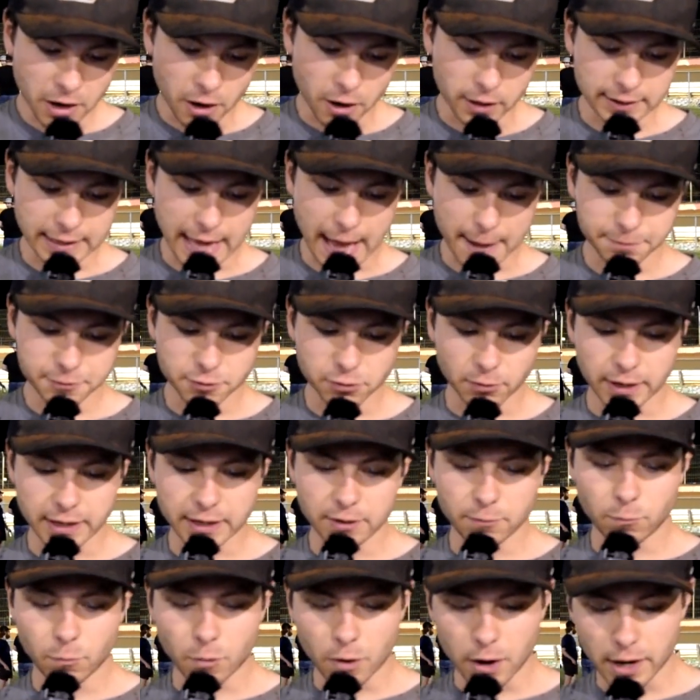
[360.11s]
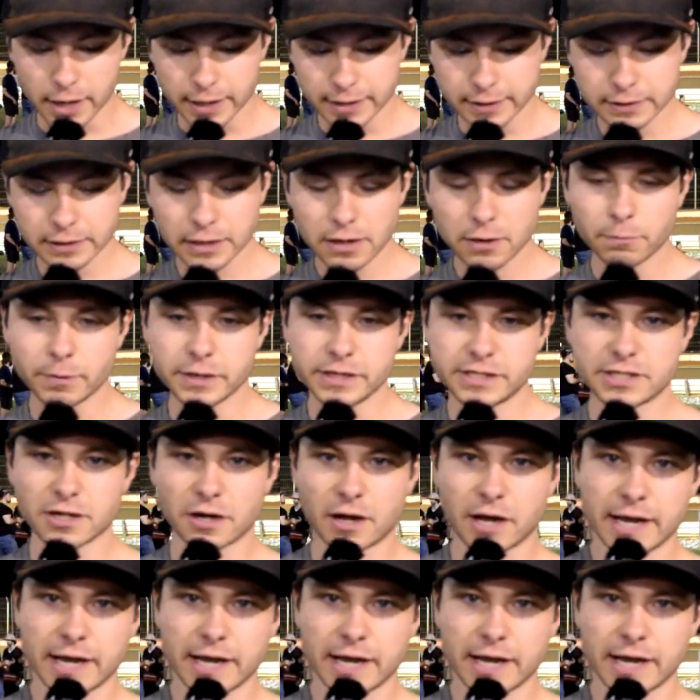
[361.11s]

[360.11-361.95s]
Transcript: On lap 21, we saw a